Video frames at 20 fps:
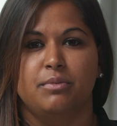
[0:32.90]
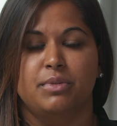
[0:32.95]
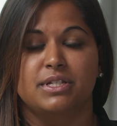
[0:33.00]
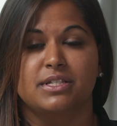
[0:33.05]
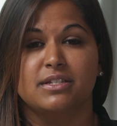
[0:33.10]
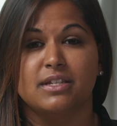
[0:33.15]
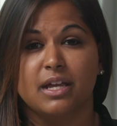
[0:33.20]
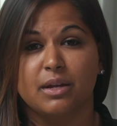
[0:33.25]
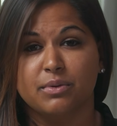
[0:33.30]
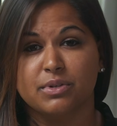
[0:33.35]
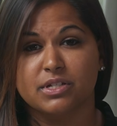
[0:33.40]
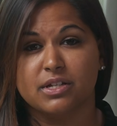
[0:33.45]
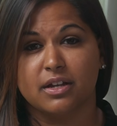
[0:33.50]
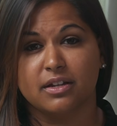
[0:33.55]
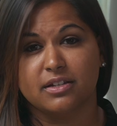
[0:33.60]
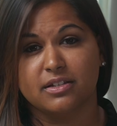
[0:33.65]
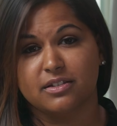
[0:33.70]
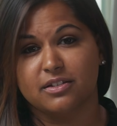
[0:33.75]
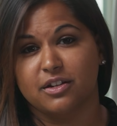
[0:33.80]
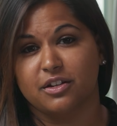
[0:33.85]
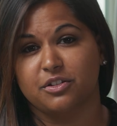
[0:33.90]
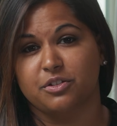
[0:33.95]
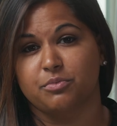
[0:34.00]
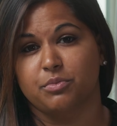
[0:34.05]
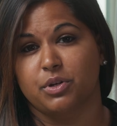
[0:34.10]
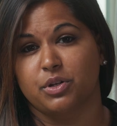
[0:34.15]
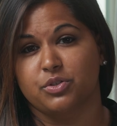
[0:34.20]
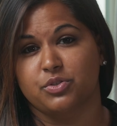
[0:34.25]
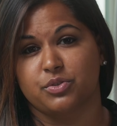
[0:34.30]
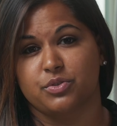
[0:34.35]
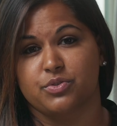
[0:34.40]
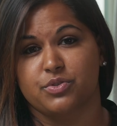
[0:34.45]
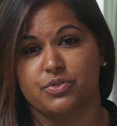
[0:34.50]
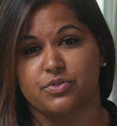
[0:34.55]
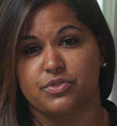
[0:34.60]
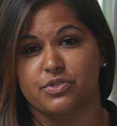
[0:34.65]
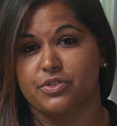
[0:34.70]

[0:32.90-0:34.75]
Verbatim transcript: But today we're talking to Dr. Mark Scholz,